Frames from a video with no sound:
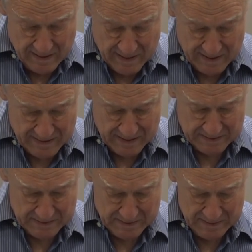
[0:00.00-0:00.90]
And
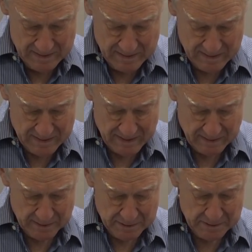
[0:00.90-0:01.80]
there's an
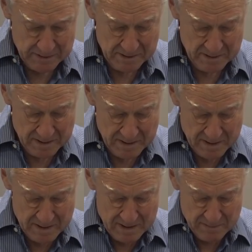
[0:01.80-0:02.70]
English
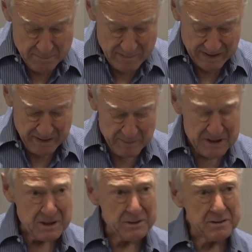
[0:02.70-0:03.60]

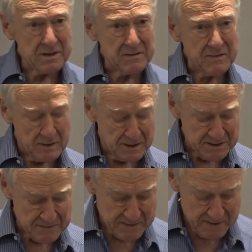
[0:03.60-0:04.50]
mathematician and
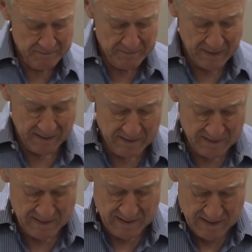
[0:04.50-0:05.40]
philosopher
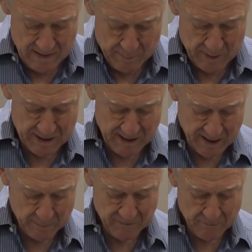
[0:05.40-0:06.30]
by the
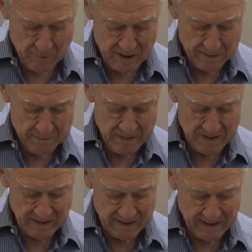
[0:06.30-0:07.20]
name of
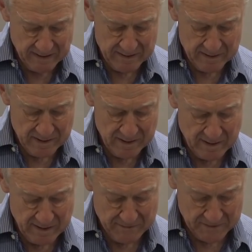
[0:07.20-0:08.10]
William Kingdon
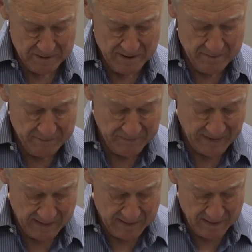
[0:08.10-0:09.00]
Clifford
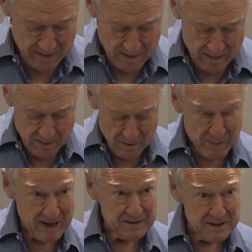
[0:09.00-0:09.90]
who
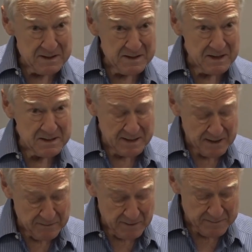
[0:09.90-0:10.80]
made this
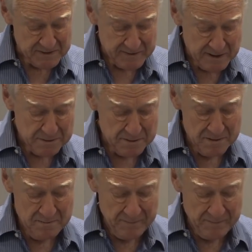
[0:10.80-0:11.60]
insightful observation.